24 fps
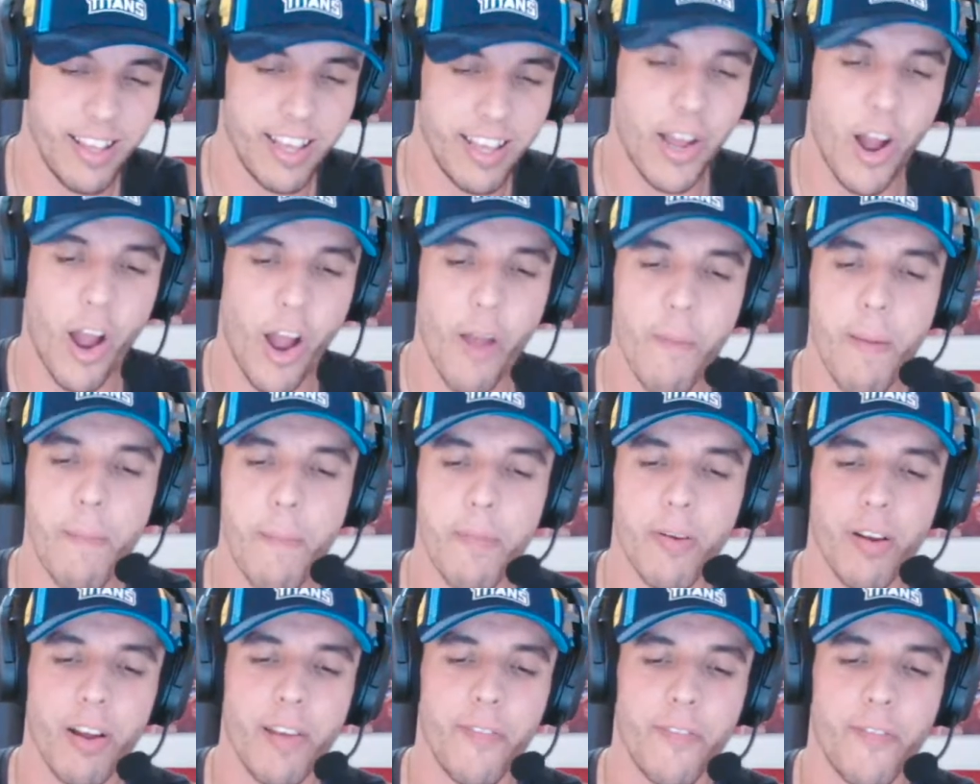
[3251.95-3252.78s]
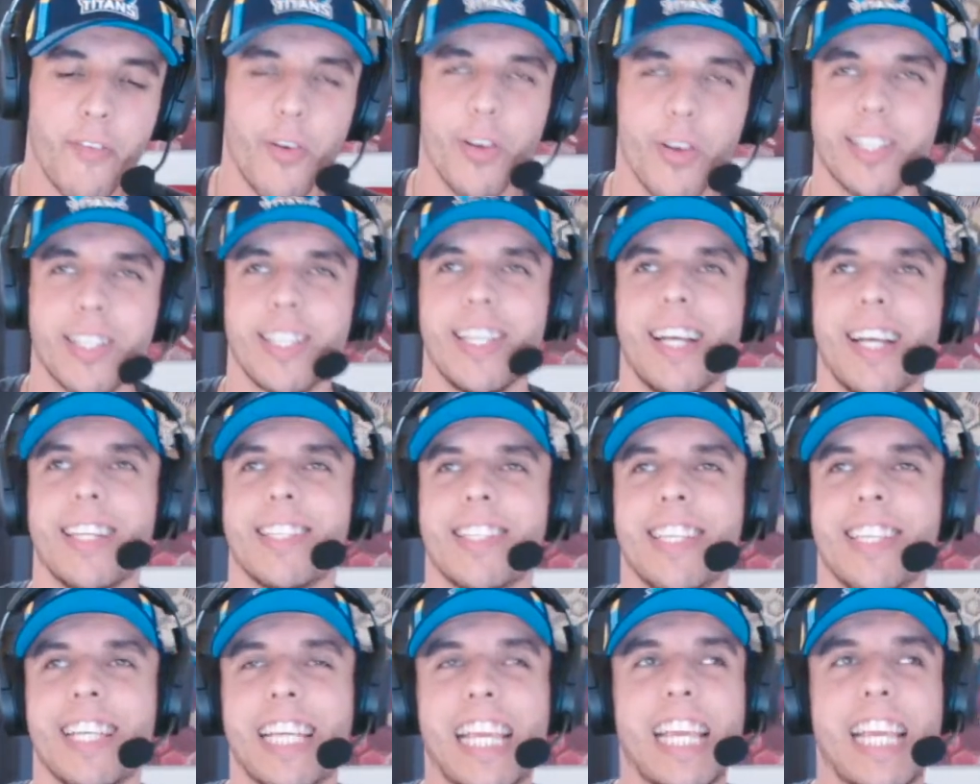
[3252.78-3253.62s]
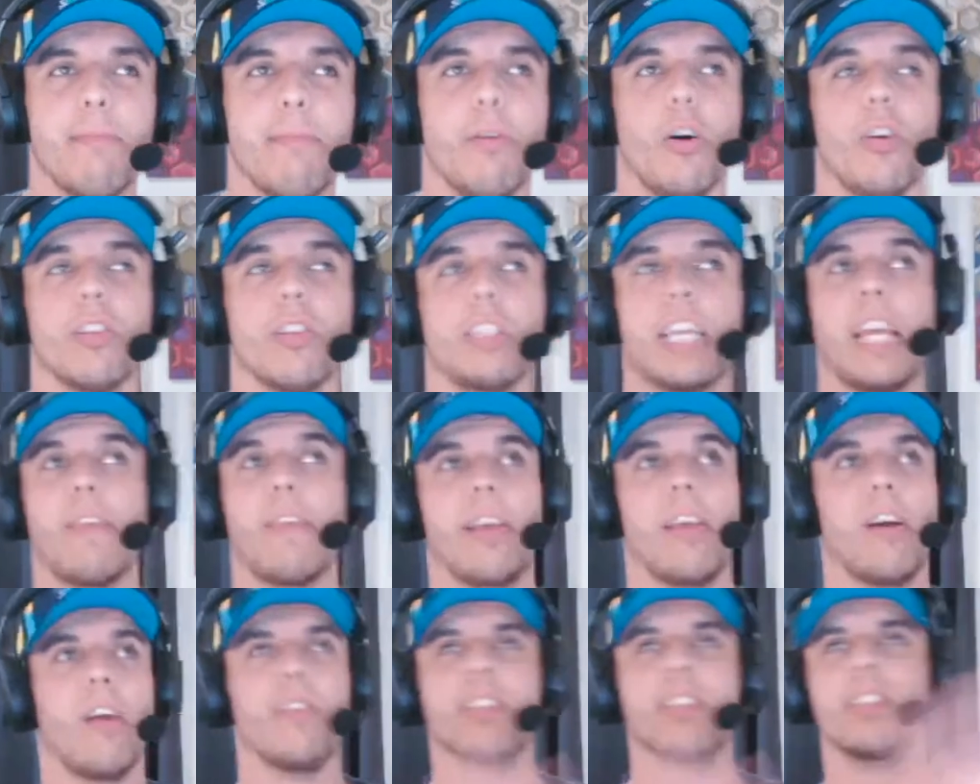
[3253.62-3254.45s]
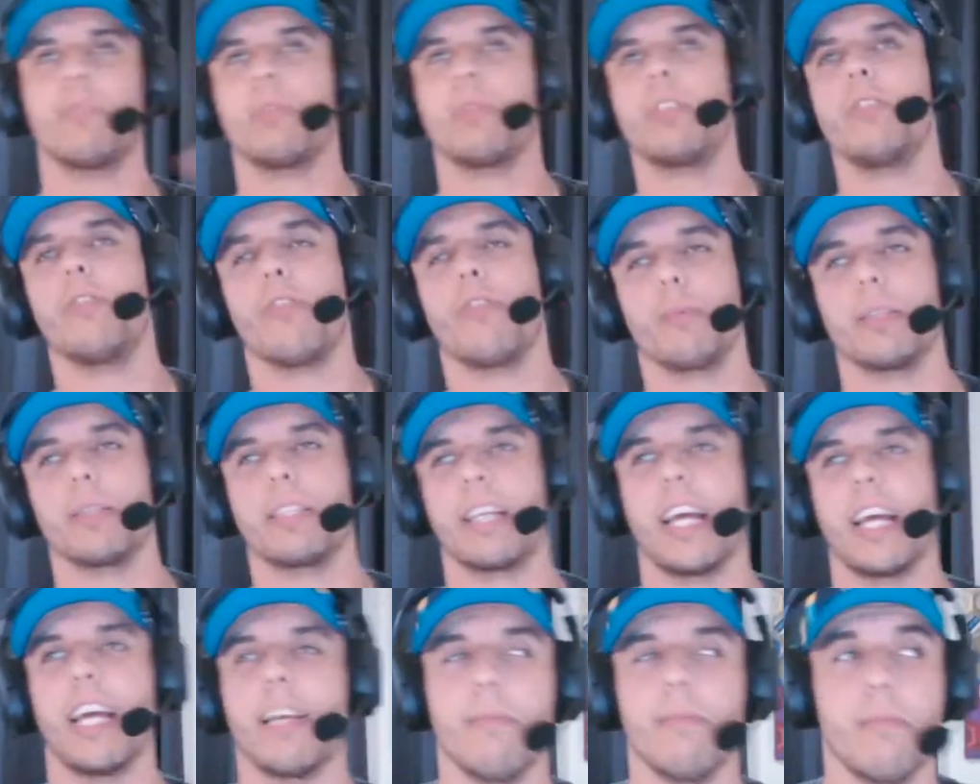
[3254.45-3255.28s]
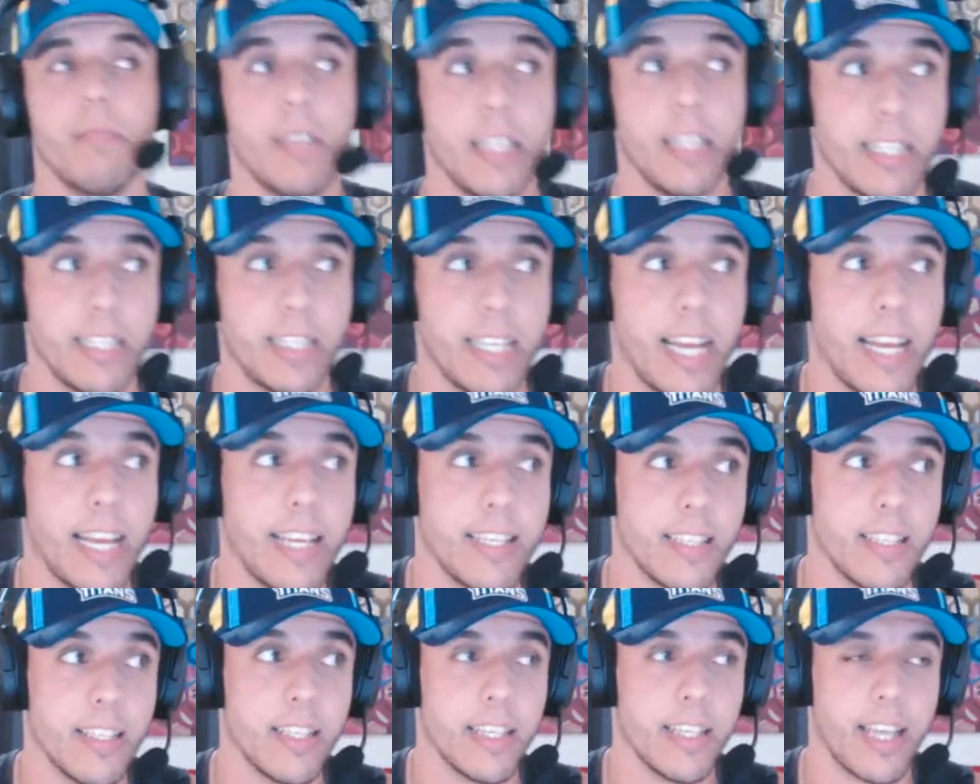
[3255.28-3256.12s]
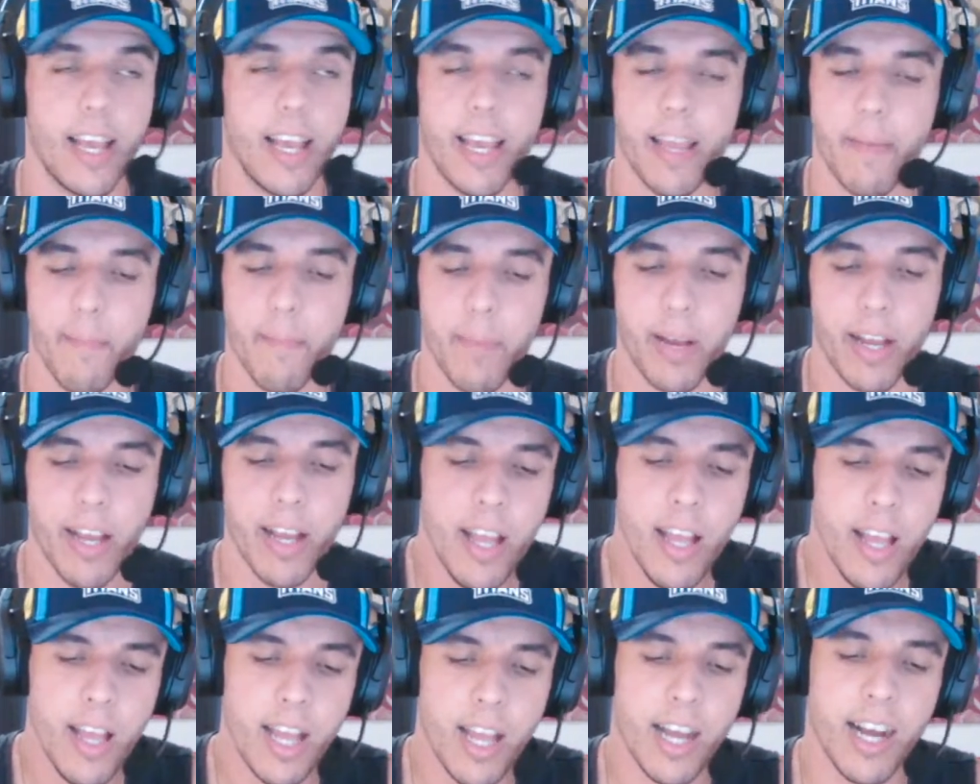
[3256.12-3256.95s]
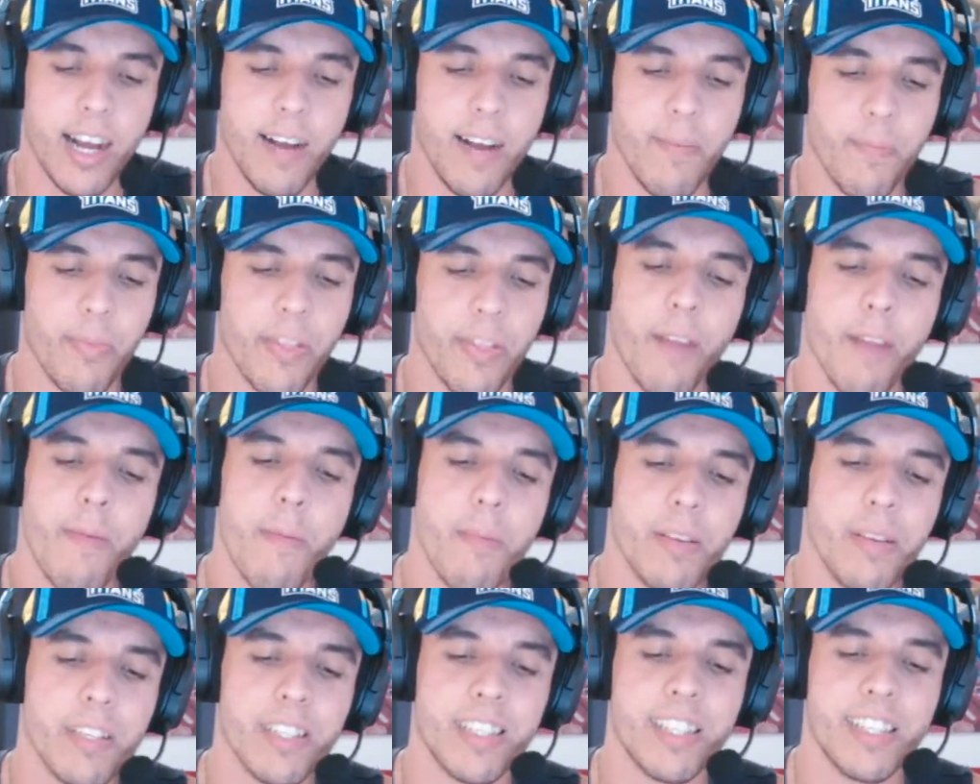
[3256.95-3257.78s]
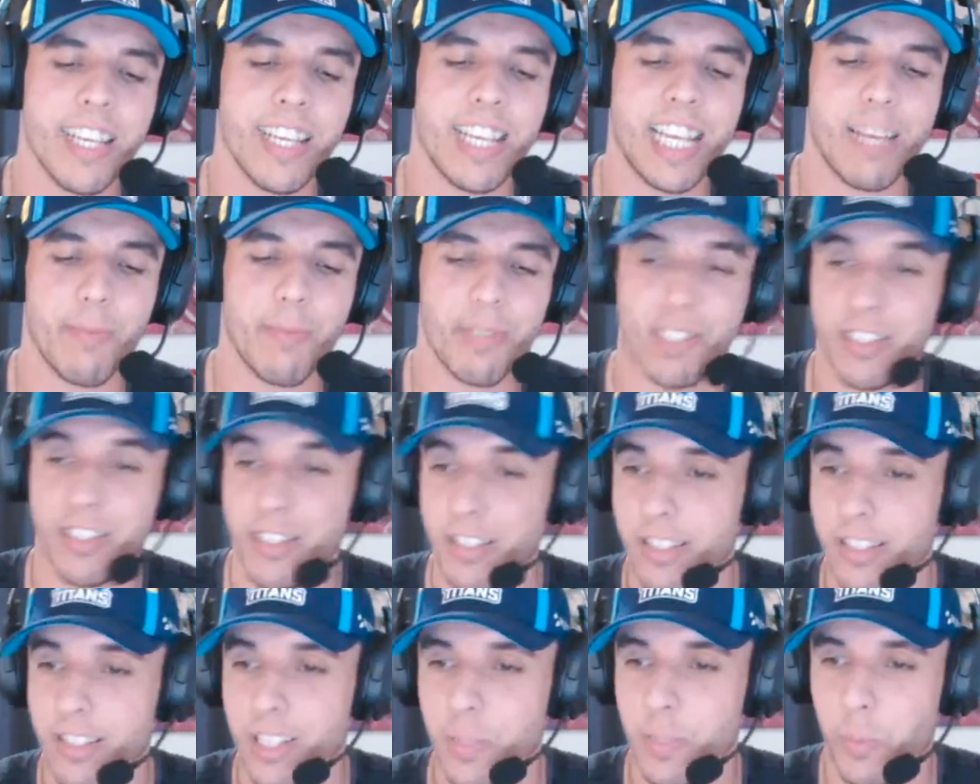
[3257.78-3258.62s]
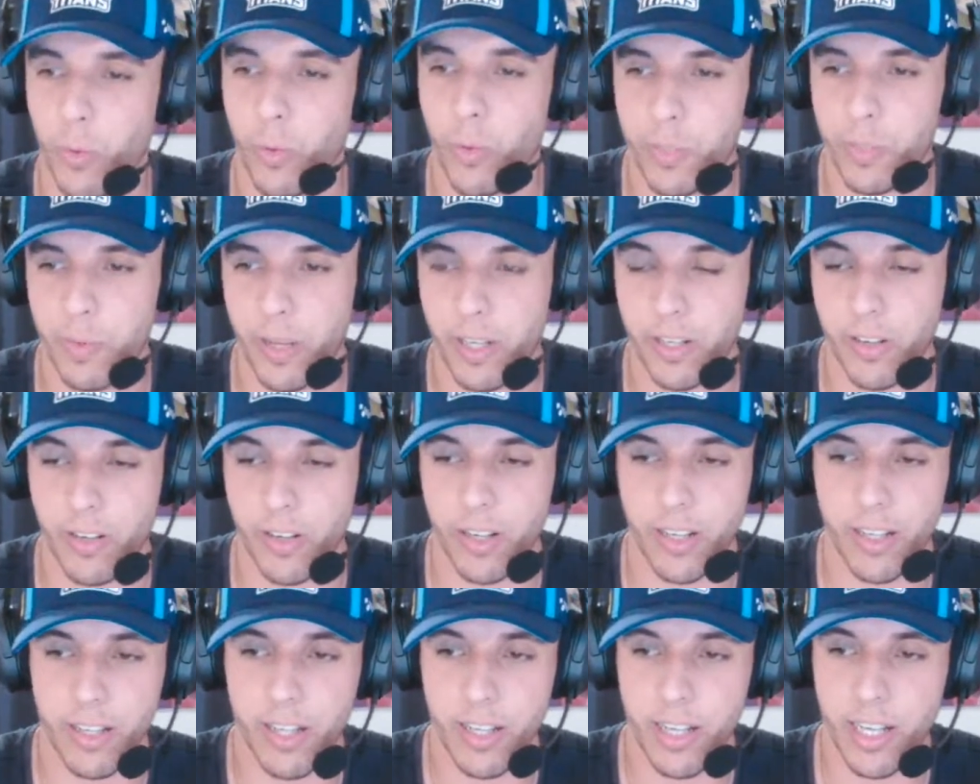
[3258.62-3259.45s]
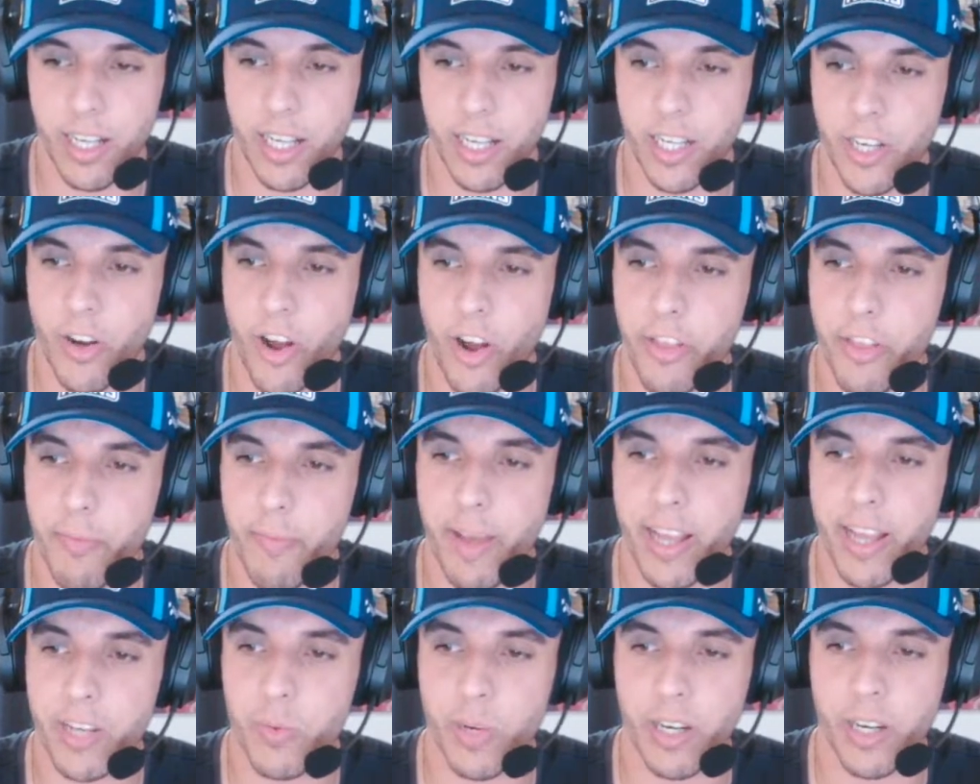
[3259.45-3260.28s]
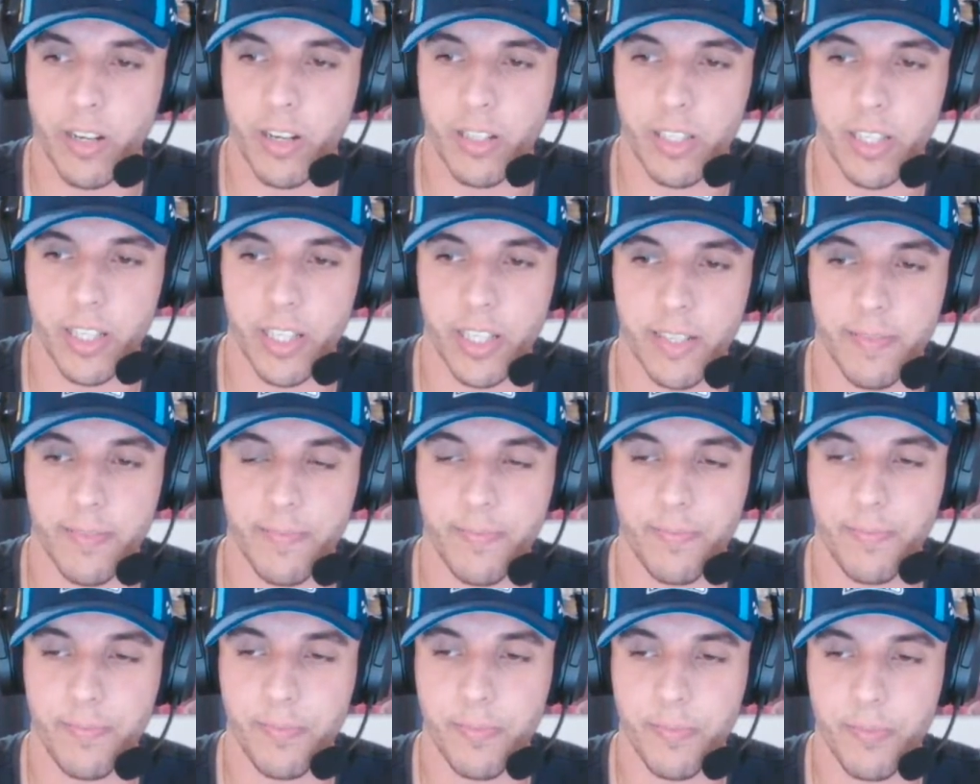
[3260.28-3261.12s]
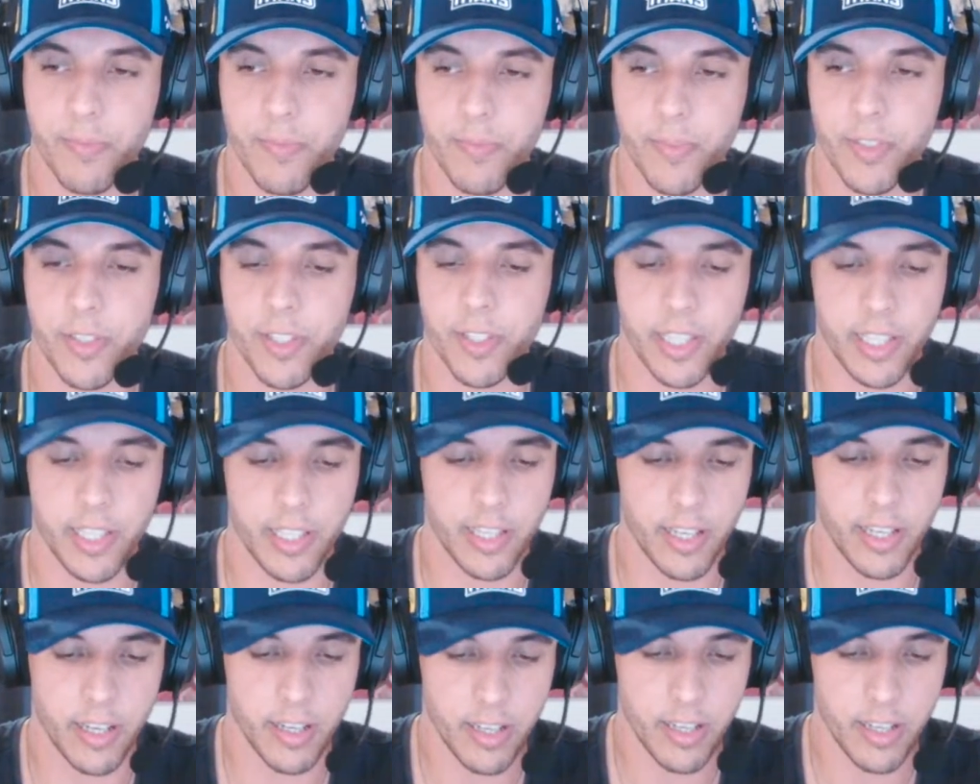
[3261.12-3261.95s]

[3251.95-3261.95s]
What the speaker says: I remember I first started seeing him on TV. Obviously, we knew him from his days in the game, but I remember just seeing him as the sports bet guy. 9th of May 2019. Oh, there you go.